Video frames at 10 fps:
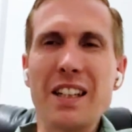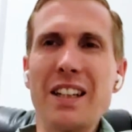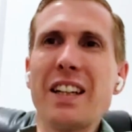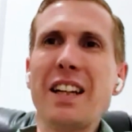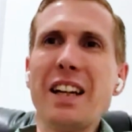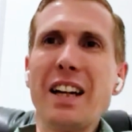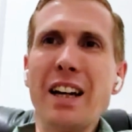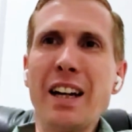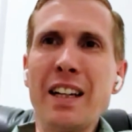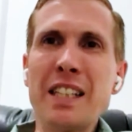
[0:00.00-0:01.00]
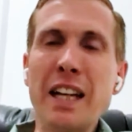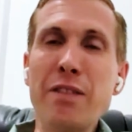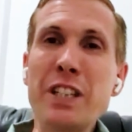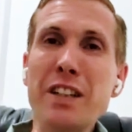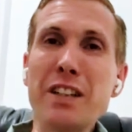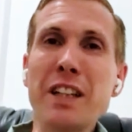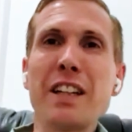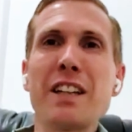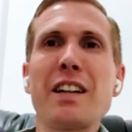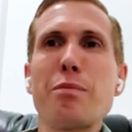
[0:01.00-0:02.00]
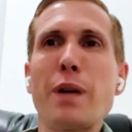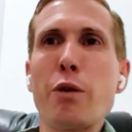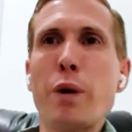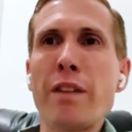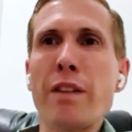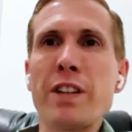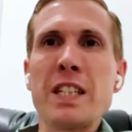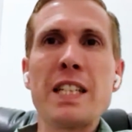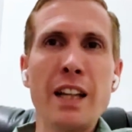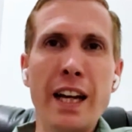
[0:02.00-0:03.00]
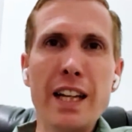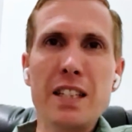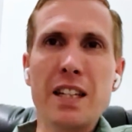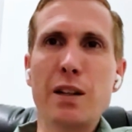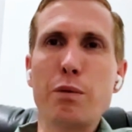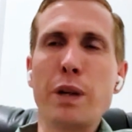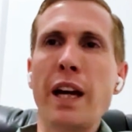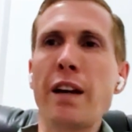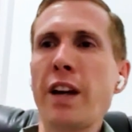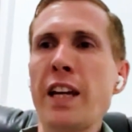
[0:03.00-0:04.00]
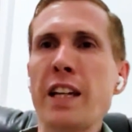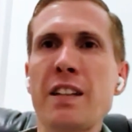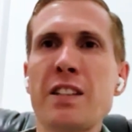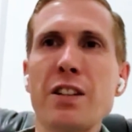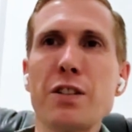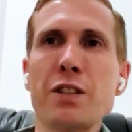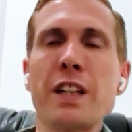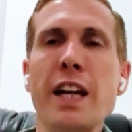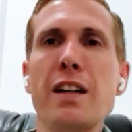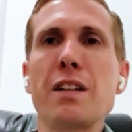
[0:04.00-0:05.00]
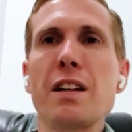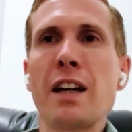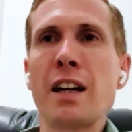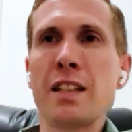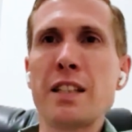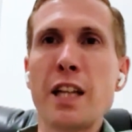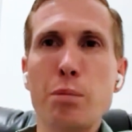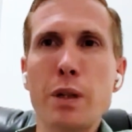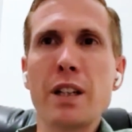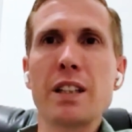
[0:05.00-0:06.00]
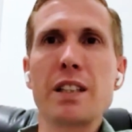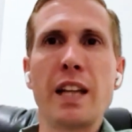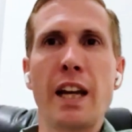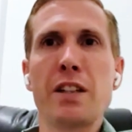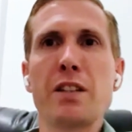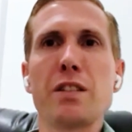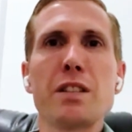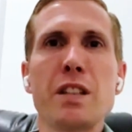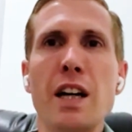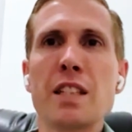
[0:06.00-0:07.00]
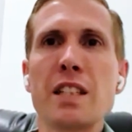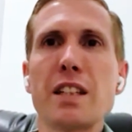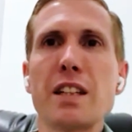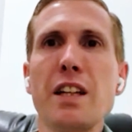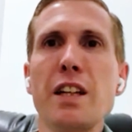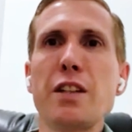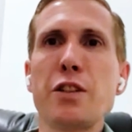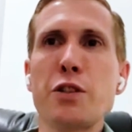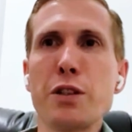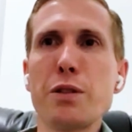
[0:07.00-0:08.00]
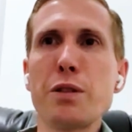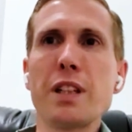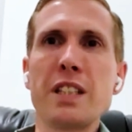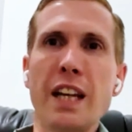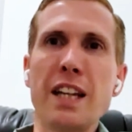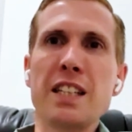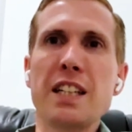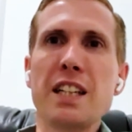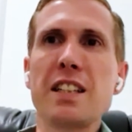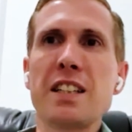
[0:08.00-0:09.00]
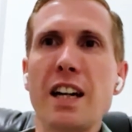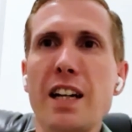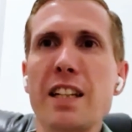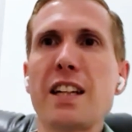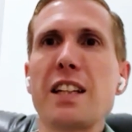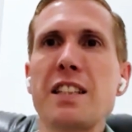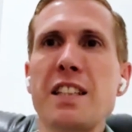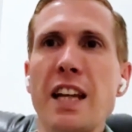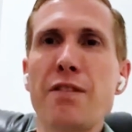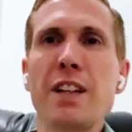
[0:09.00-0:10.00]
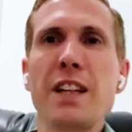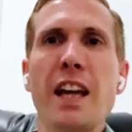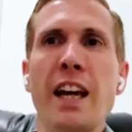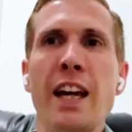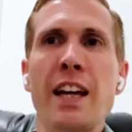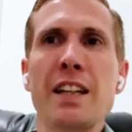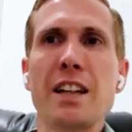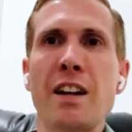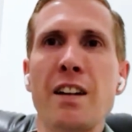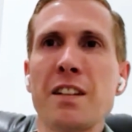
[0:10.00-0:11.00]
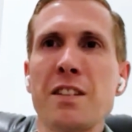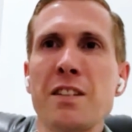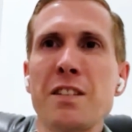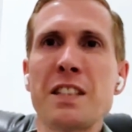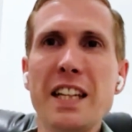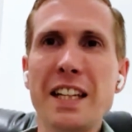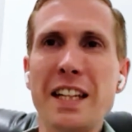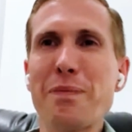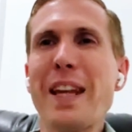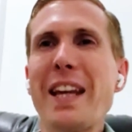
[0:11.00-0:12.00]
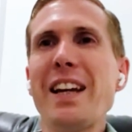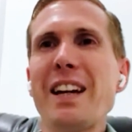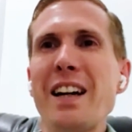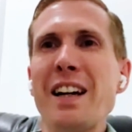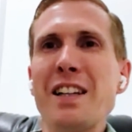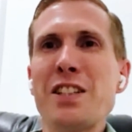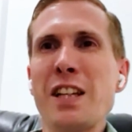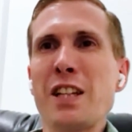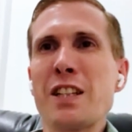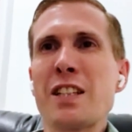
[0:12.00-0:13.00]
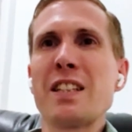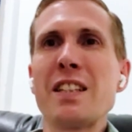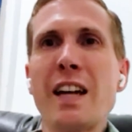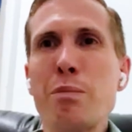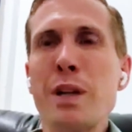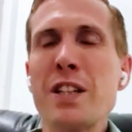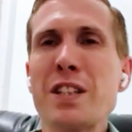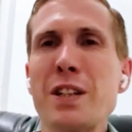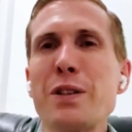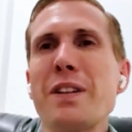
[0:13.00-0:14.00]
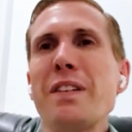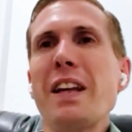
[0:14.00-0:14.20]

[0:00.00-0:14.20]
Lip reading: sir. David Diehl here. My wife is Delight. We have 8 children now: Deborah, Daniel, Dawson, Drew, Daisy, Donna, Davy, and our little Dee Dee. She is 9 months old.